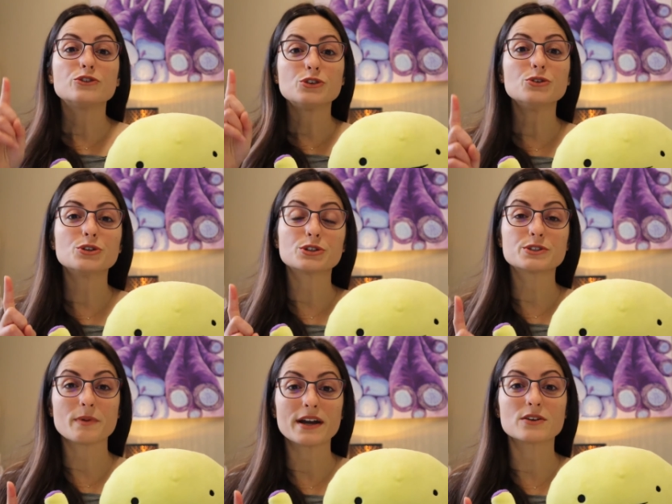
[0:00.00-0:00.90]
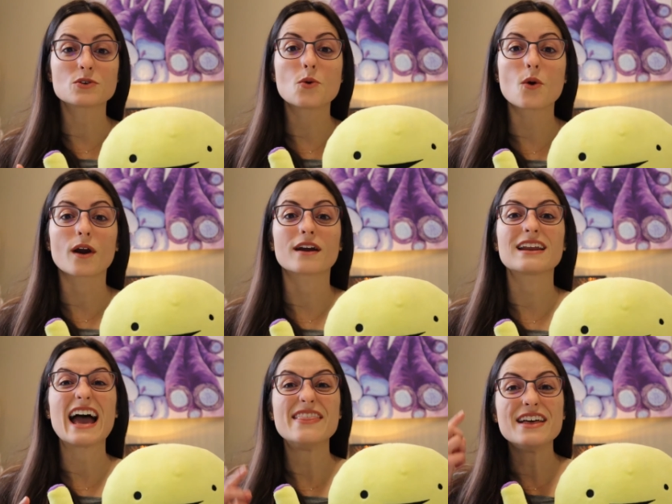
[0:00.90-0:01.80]
to your spinal
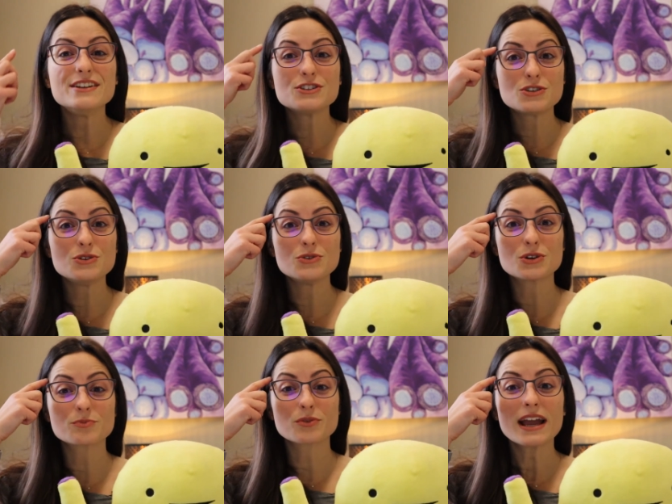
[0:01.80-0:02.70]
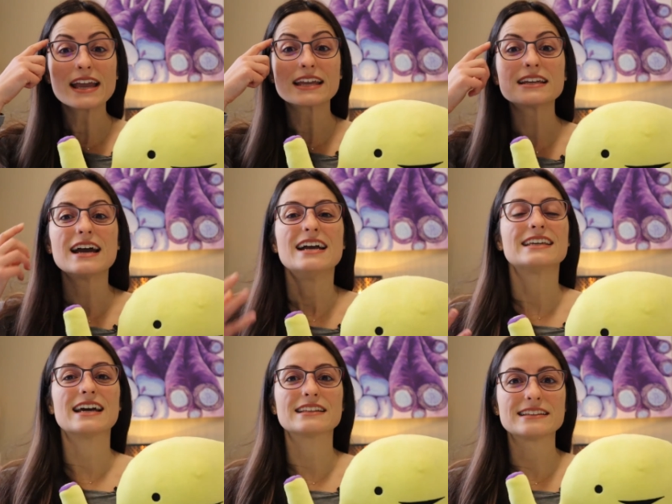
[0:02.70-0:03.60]
cord and then to your brain
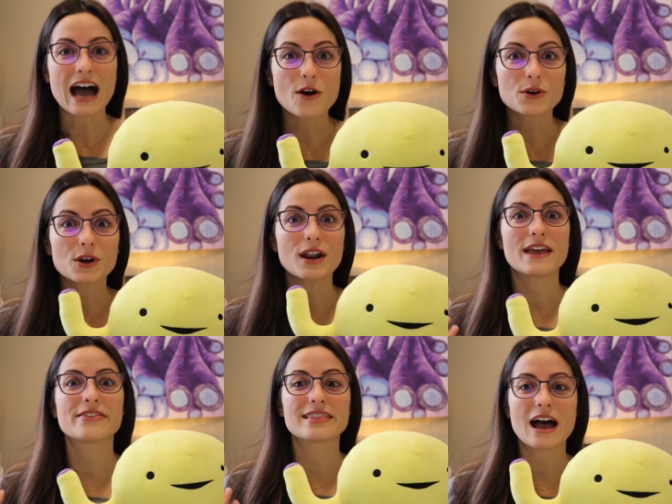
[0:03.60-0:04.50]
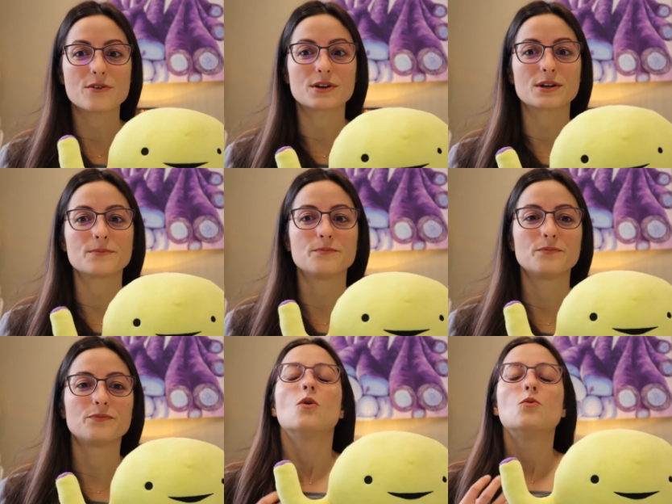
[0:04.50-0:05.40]
get louder and louder.
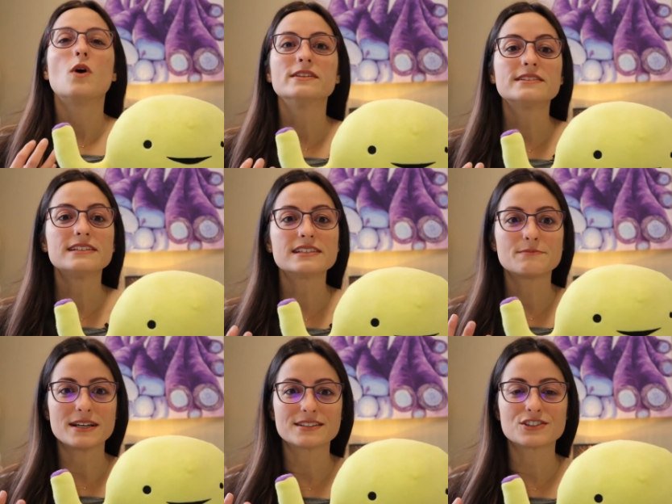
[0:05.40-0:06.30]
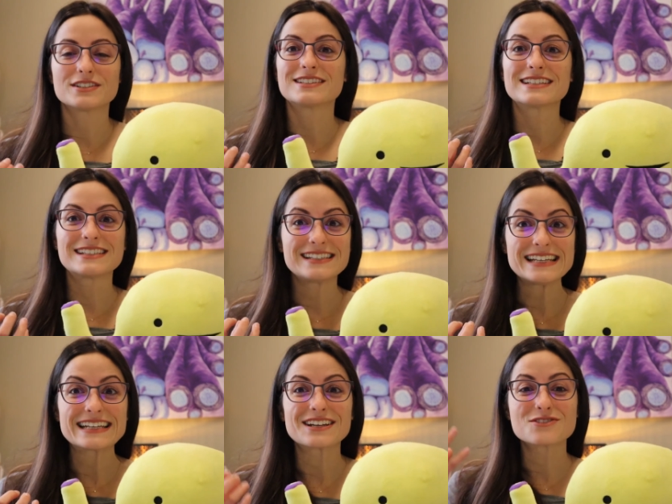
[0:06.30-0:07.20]
Once these messages
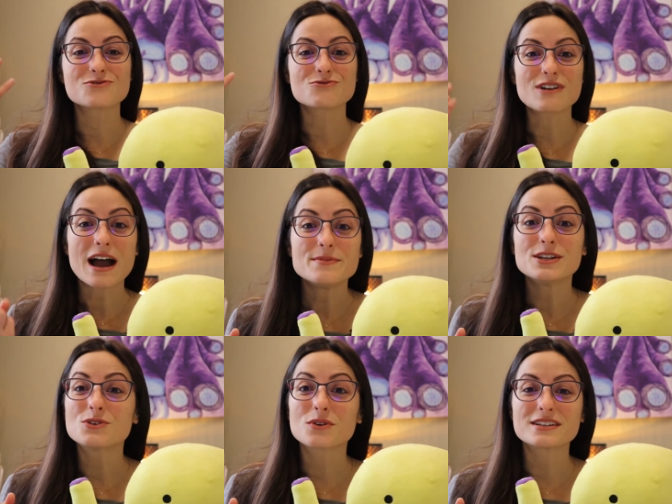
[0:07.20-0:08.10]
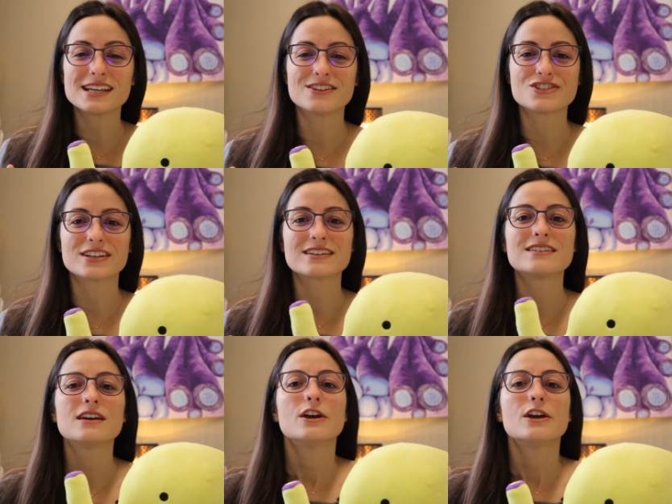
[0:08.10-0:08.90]
succeed in grabbing your attention,